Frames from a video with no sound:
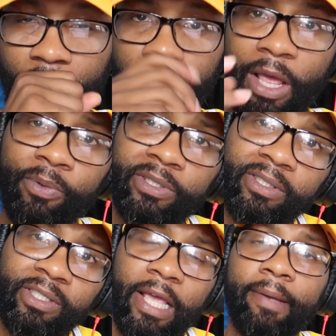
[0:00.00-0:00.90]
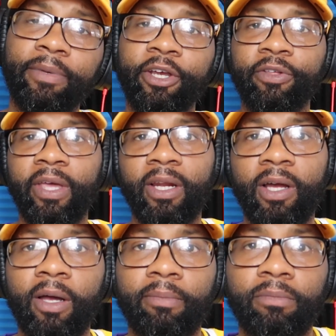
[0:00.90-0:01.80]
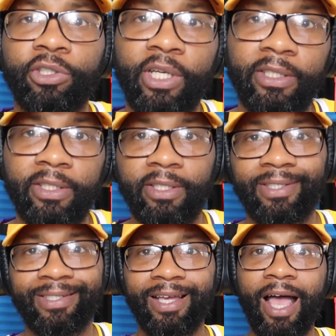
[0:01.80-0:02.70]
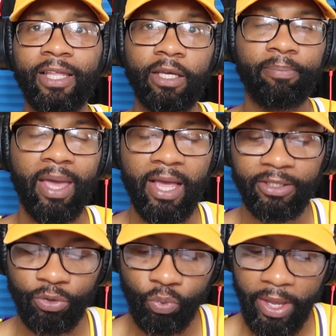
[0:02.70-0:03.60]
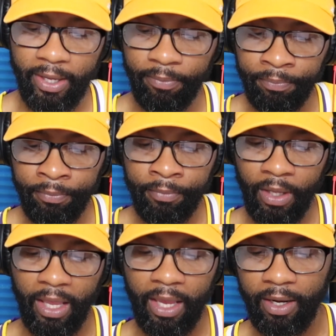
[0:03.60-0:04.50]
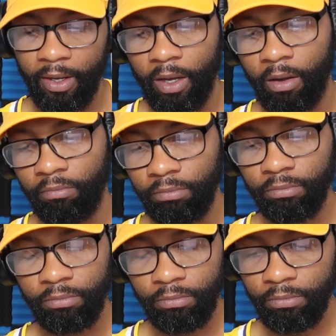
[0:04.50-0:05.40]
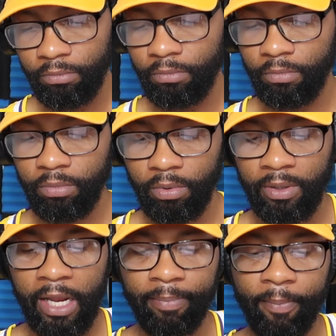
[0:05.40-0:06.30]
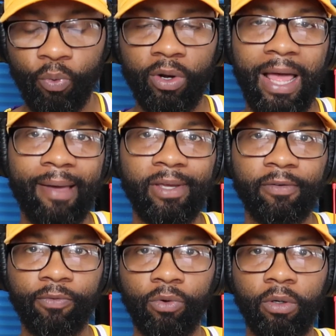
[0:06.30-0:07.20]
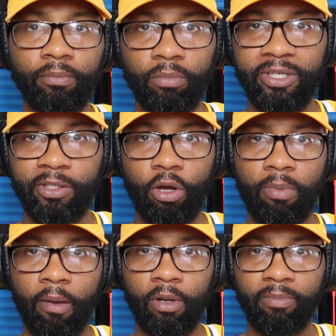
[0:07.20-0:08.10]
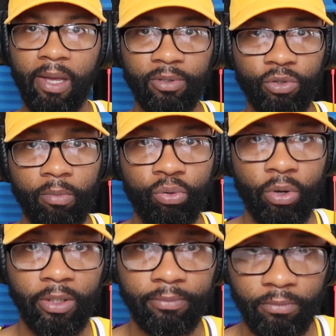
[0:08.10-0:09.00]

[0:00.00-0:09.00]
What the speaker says: that was the same year that Justice Scalia passed away. And a lot of people were lobbying for President Obama to be able to appoint